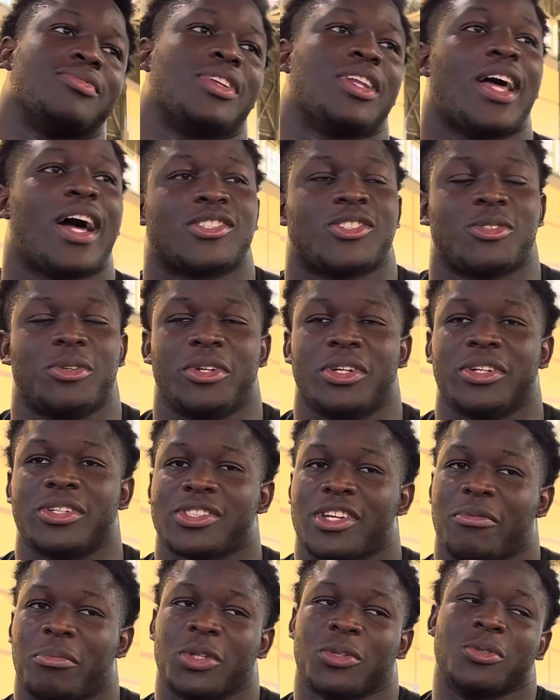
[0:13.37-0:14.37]
The last 2
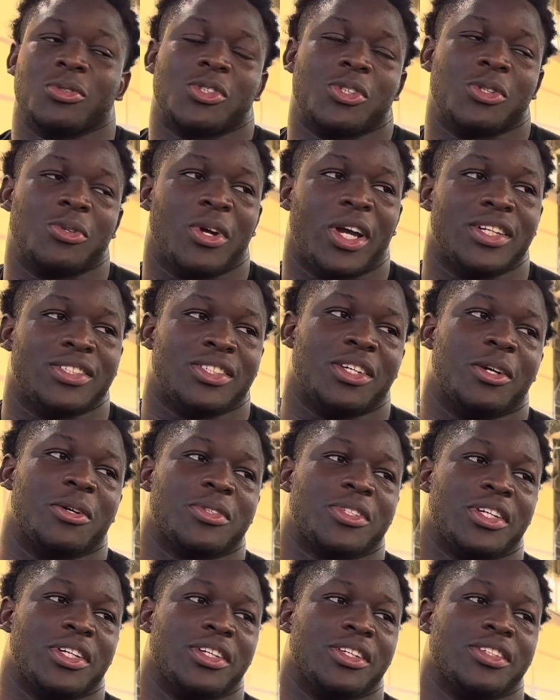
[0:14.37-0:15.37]
years, I've been through two ACL
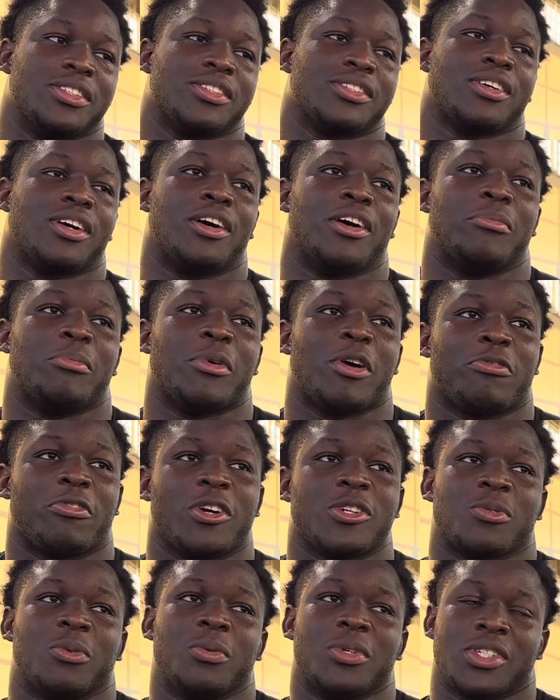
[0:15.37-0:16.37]
tears. My
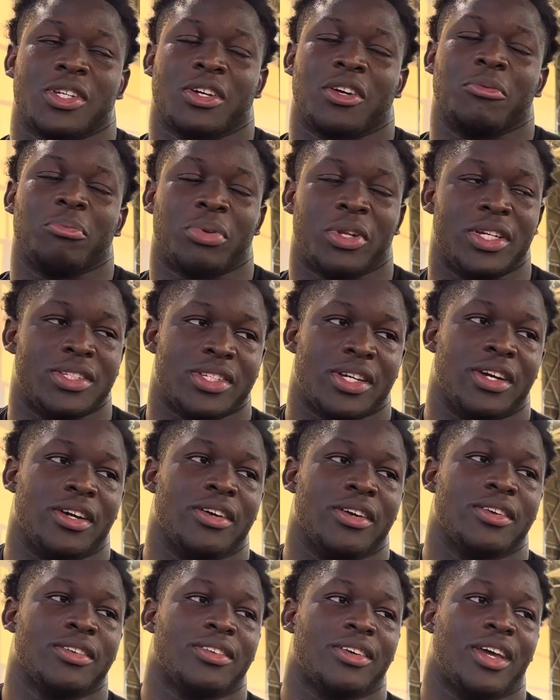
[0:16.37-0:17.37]
first one was a complete
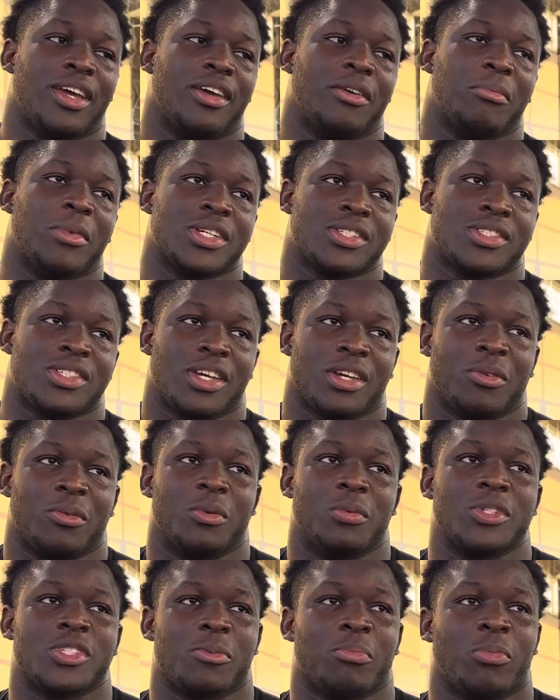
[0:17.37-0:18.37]
tear, and my second
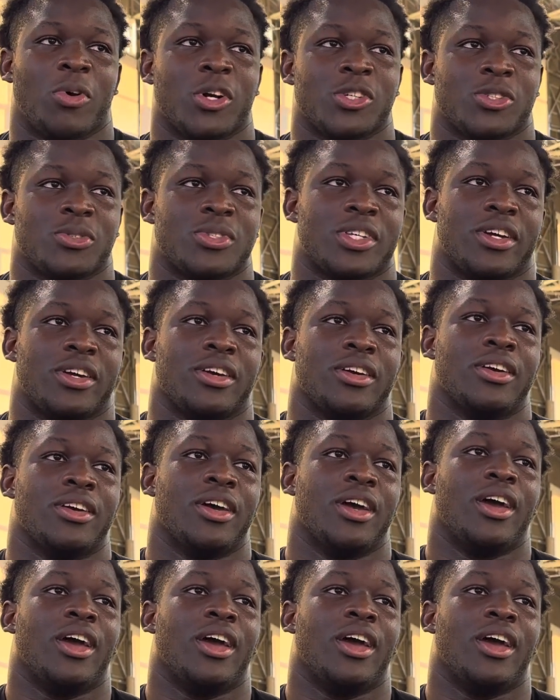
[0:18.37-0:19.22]
one was a partial tear.